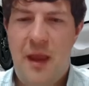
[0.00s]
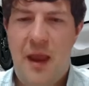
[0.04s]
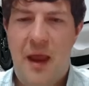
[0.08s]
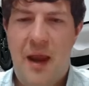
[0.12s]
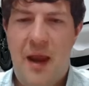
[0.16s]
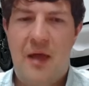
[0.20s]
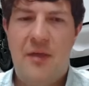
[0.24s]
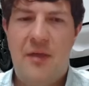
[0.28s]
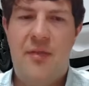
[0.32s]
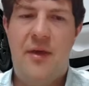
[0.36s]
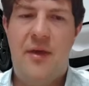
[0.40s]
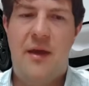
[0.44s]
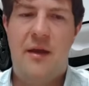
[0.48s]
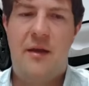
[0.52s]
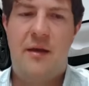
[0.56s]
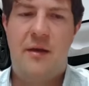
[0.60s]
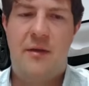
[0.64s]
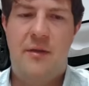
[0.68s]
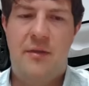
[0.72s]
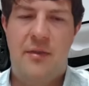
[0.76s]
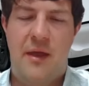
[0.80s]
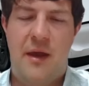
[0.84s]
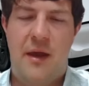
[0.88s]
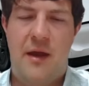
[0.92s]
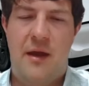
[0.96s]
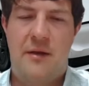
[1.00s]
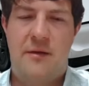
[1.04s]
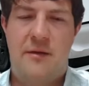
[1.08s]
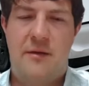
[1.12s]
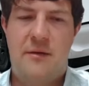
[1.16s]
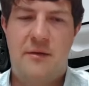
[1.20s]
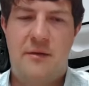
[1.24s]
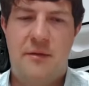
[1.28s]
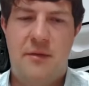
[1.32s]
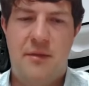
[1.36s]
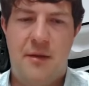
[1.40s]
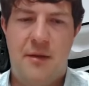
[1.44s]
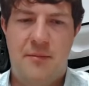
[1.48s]
and I think that
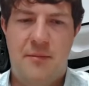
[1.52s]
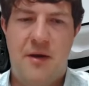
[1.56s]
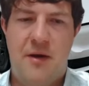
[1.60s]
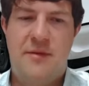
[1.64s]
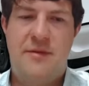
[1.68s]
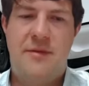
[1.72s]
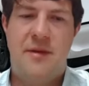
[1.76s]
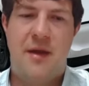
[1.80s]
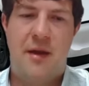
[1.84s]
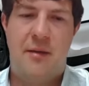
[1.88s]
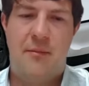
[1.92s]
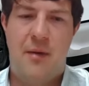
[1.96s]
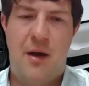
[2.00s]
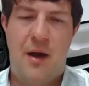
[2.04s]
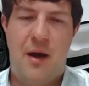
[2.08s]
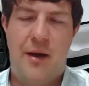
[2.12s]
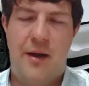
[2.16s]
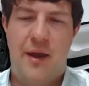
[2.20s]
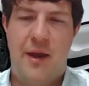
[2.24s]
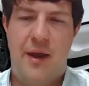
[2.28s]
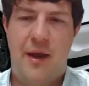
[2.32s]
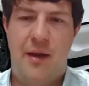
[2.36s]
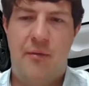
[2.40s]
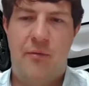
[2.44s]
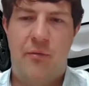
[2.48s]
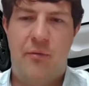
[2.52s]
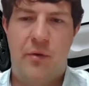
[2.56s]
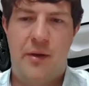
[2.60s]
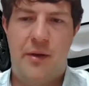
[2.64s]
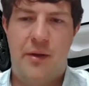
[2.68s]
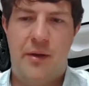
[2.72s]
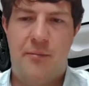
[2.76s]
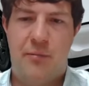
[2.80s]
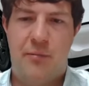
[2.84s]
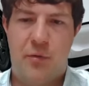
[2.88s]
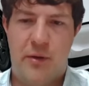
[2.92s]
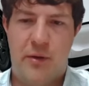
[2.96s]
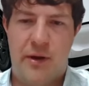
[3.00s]
the Mustang Mach-E
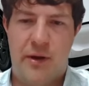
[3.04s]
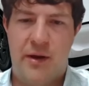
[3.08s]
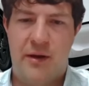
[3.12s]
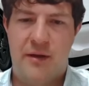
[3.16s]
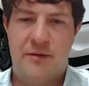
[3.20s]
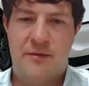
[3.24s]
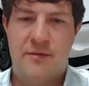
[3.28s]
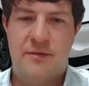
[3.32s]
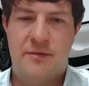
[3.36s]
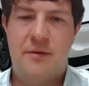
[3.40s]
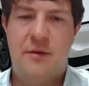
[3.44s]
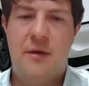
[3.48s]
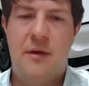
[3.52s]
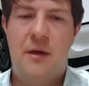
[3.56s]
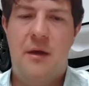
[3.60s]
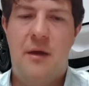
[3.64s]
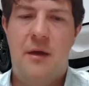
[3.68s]
really brings